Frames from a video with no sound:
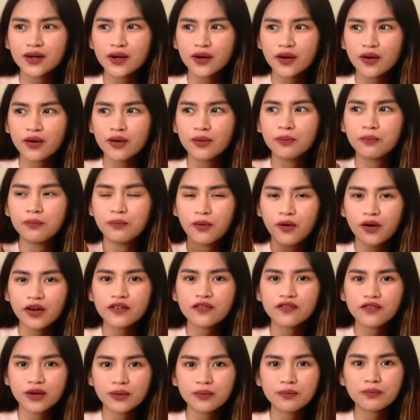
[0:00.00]
her
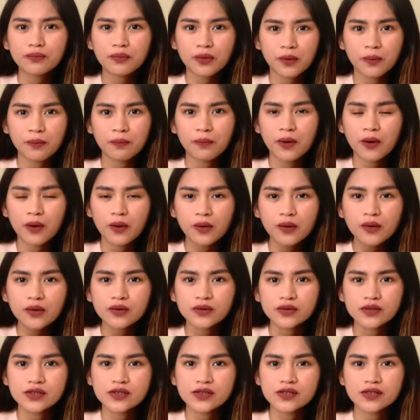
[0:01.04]
boyfriend
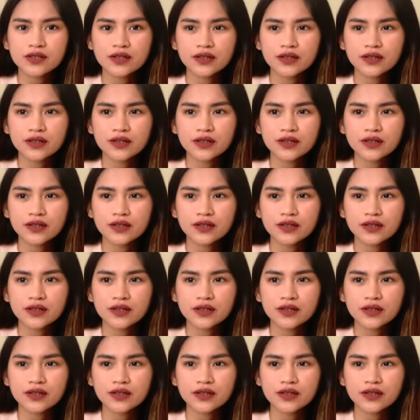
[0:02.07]
proposed